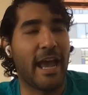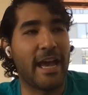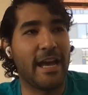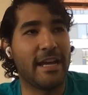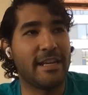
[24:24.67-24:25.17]

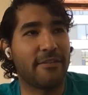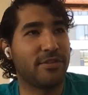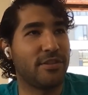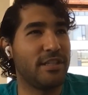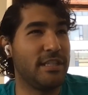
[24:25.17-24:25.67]
And
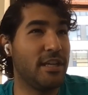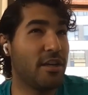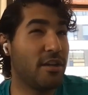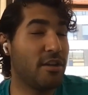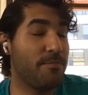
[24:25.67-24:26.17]
after a
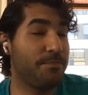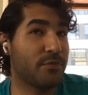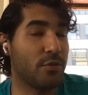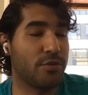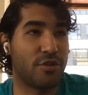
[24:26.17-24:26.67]
year
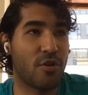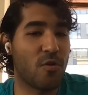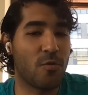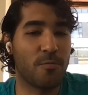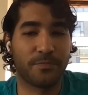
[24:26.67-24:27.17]
or
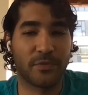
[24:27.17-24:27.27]
so,